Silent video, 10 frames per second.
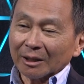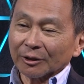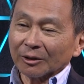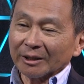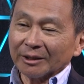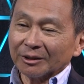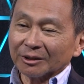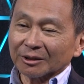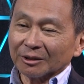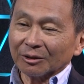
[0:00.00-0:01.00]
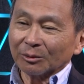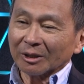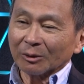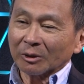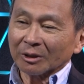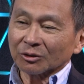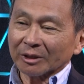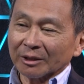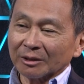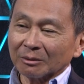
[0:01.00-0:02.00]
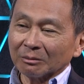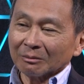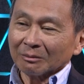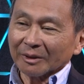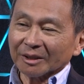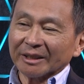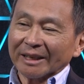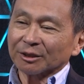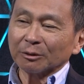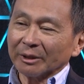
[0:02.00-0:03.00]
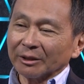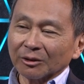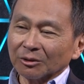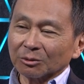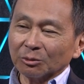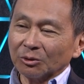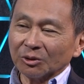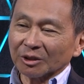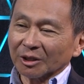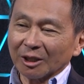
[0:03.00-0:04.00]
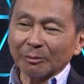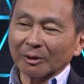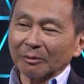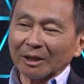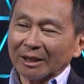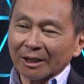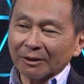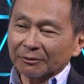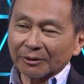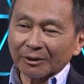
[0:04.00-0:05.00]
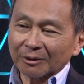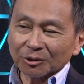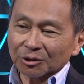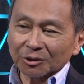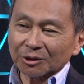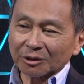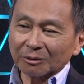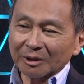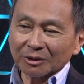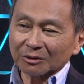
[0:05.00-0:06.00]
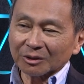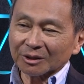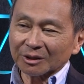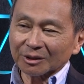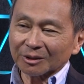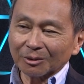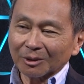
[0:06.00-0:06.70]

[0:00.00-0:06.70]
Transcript: other leaders, you know, really want to try to exacerbate those wounds and keep them alive for their own short-term interests. And so,